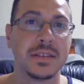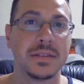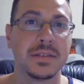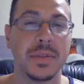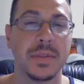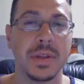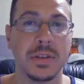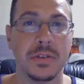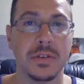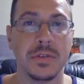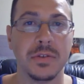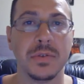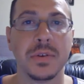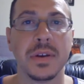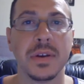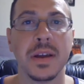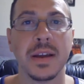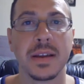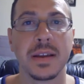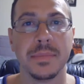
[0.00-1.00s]
so that you
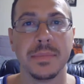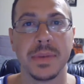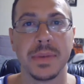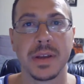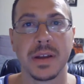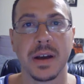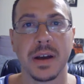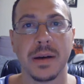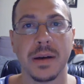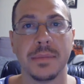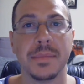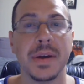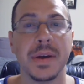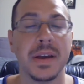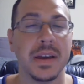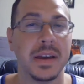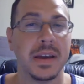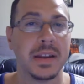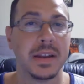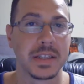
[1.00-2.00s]
can become
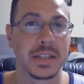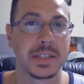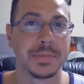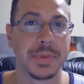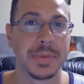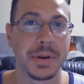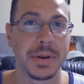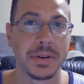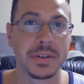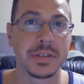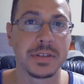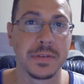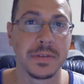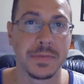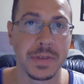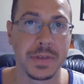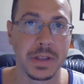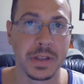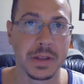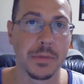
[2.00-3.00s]
an experienced
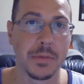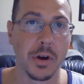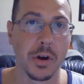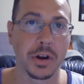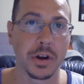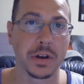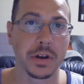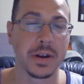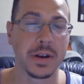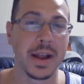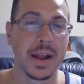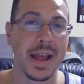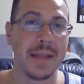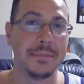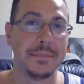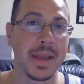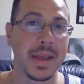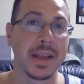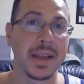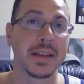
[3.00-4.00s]
affiliate marketer
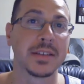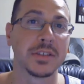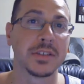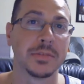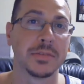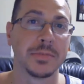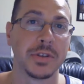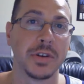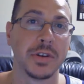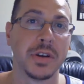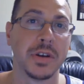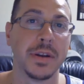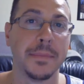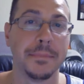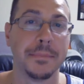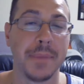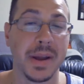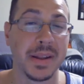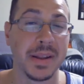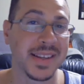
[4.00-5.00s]
and make some good
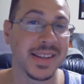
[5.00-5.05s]
money.